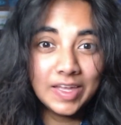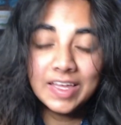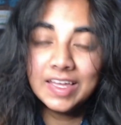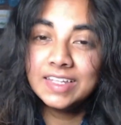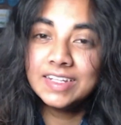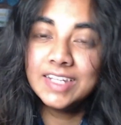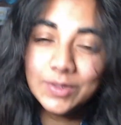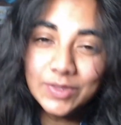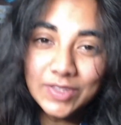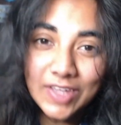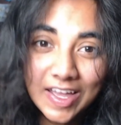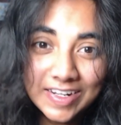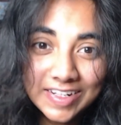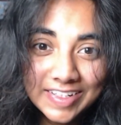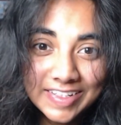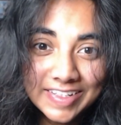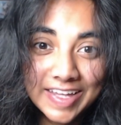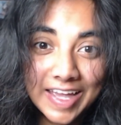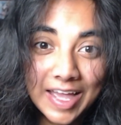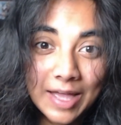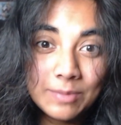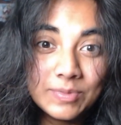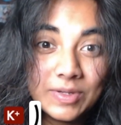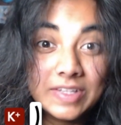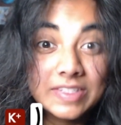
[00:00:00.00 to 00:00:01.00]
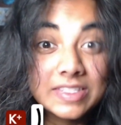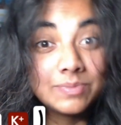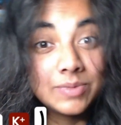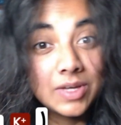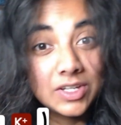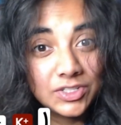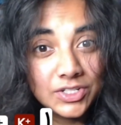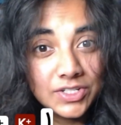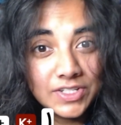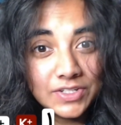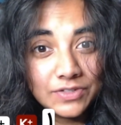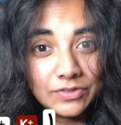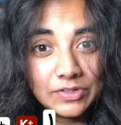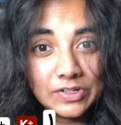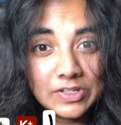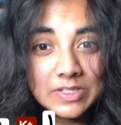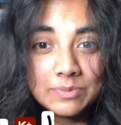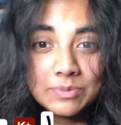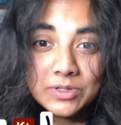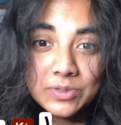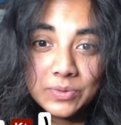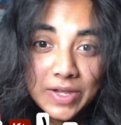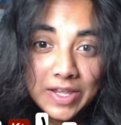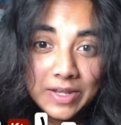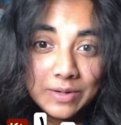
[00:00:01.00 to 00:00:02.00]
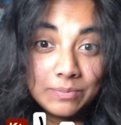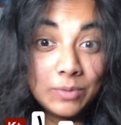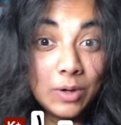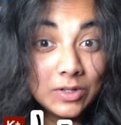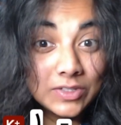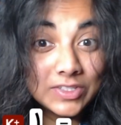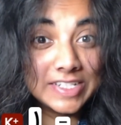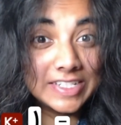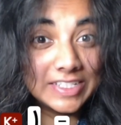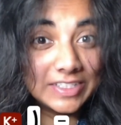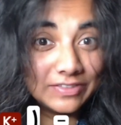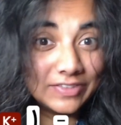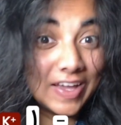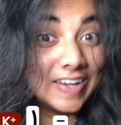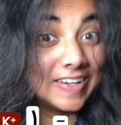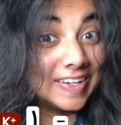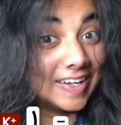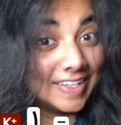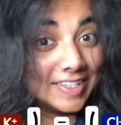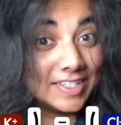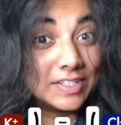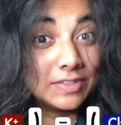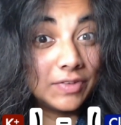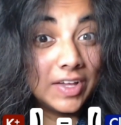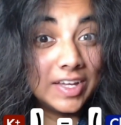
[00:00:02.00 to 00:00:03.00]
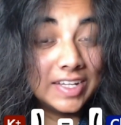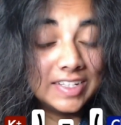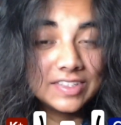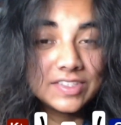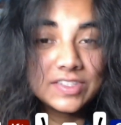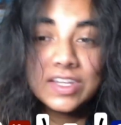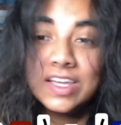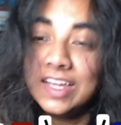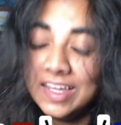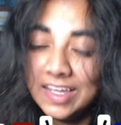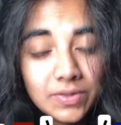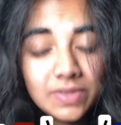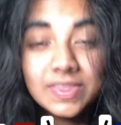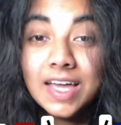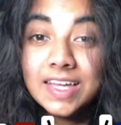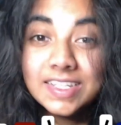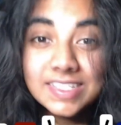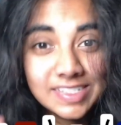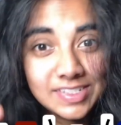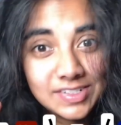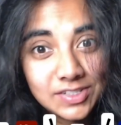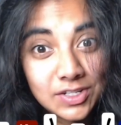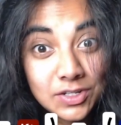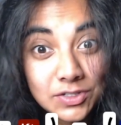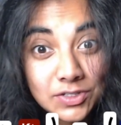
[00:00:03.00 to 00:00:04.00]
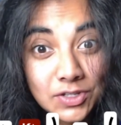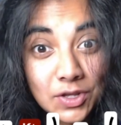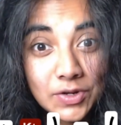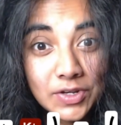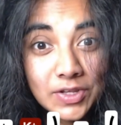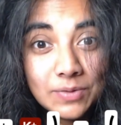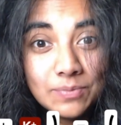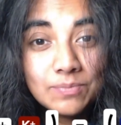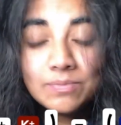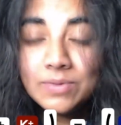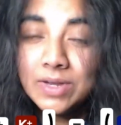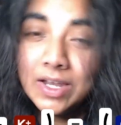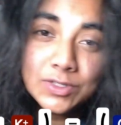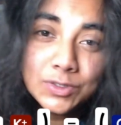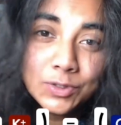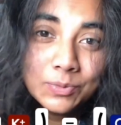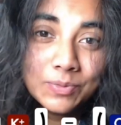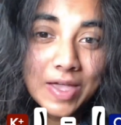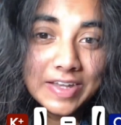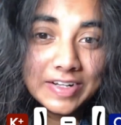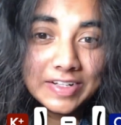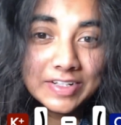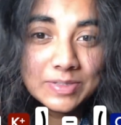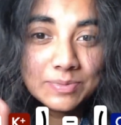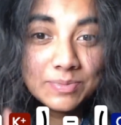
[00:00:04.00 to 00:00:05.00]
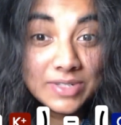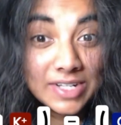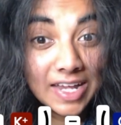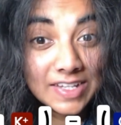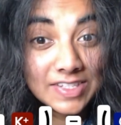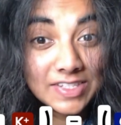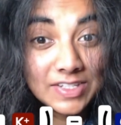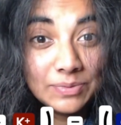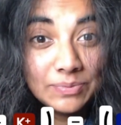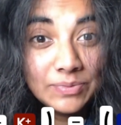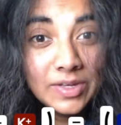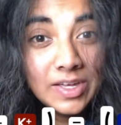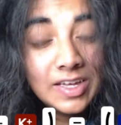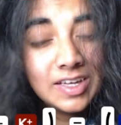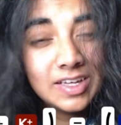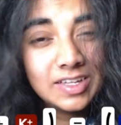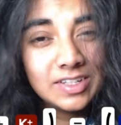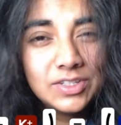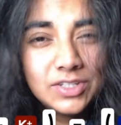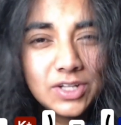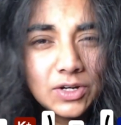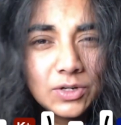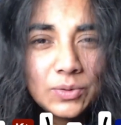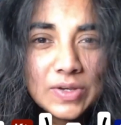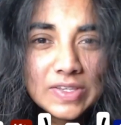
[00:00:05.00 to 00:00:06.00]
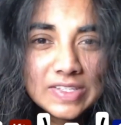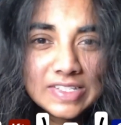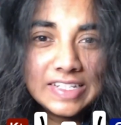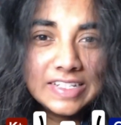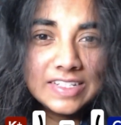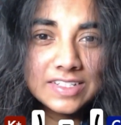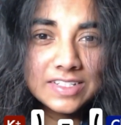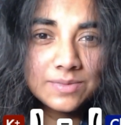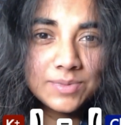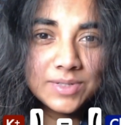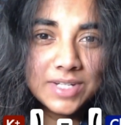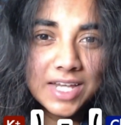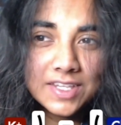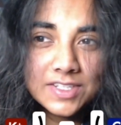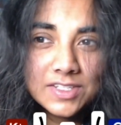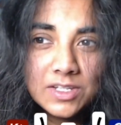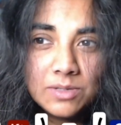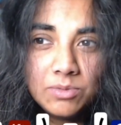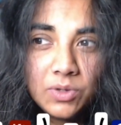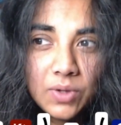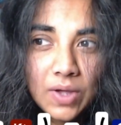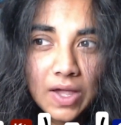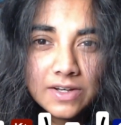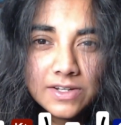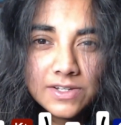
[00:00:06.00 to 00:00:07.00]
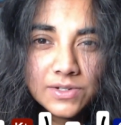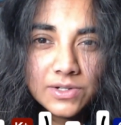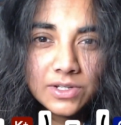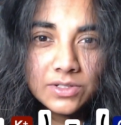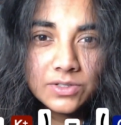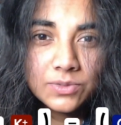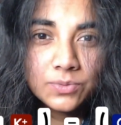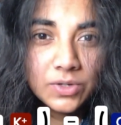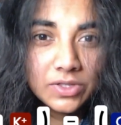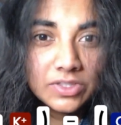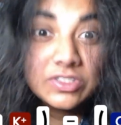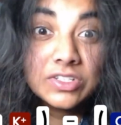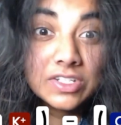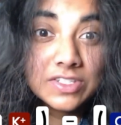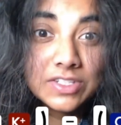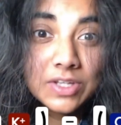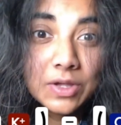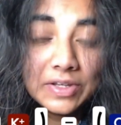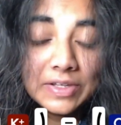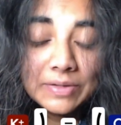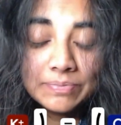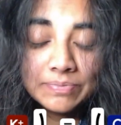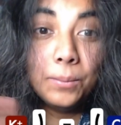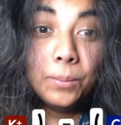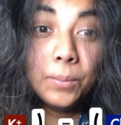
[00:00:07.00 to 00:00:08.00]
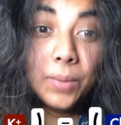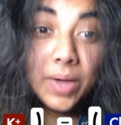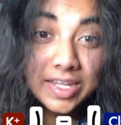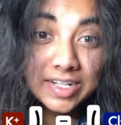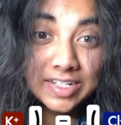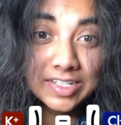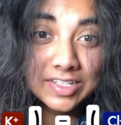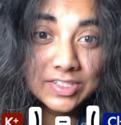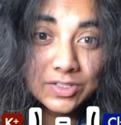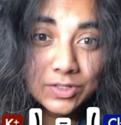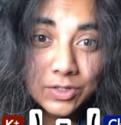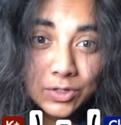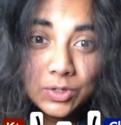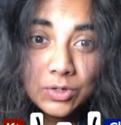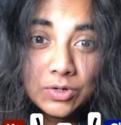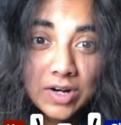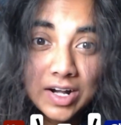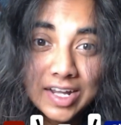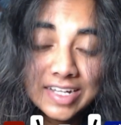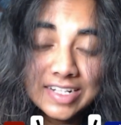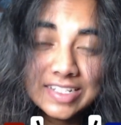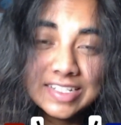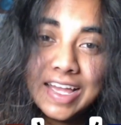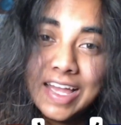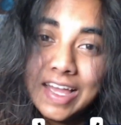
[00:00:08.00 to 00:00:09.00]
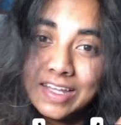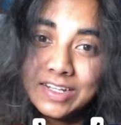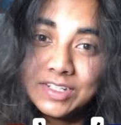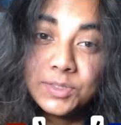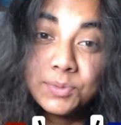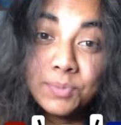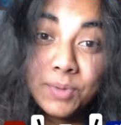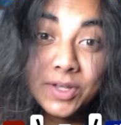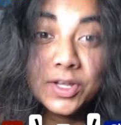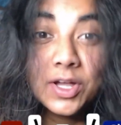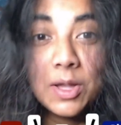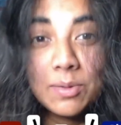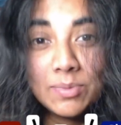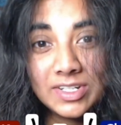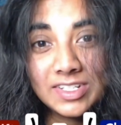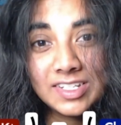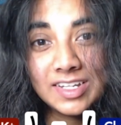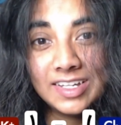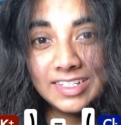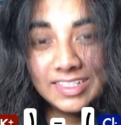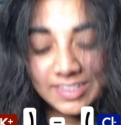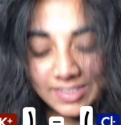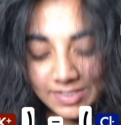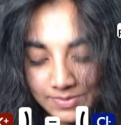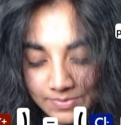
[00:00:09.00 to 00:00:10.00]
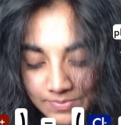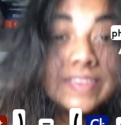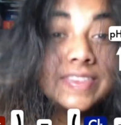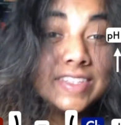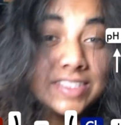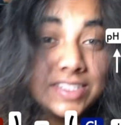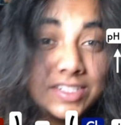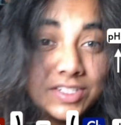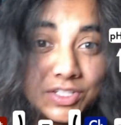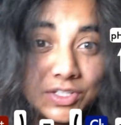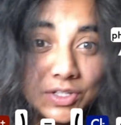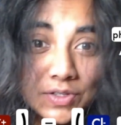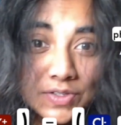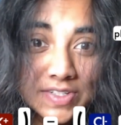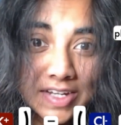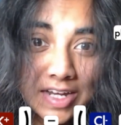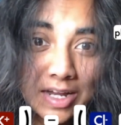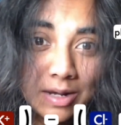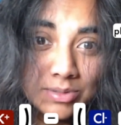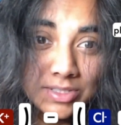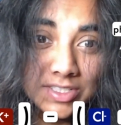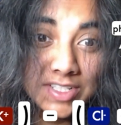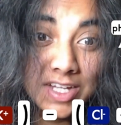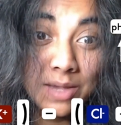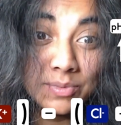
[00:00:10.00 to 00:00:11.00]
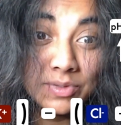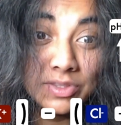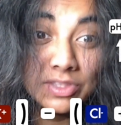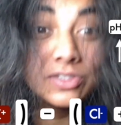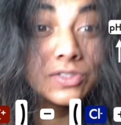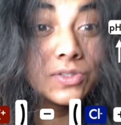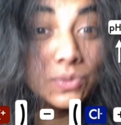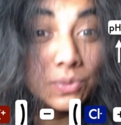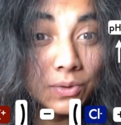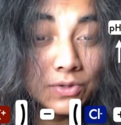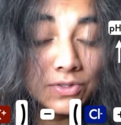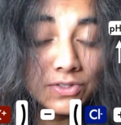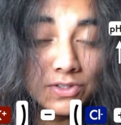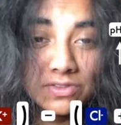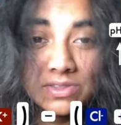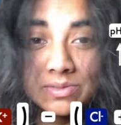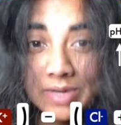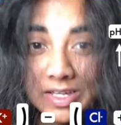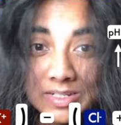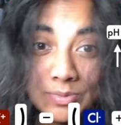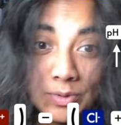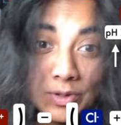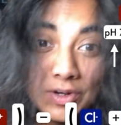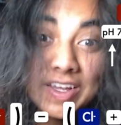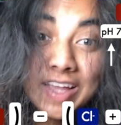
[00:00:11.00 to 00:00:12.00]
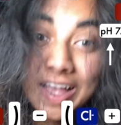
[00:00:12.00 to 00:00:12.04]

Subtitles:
Now, the anion gap is the measured difference between positive and negative ions, and that is sodium plus or minus potassium. You don't always need potassium, you can do it with just sodium, minus chloride and bicarbonate ions. This is used to help determine the source of the metabolic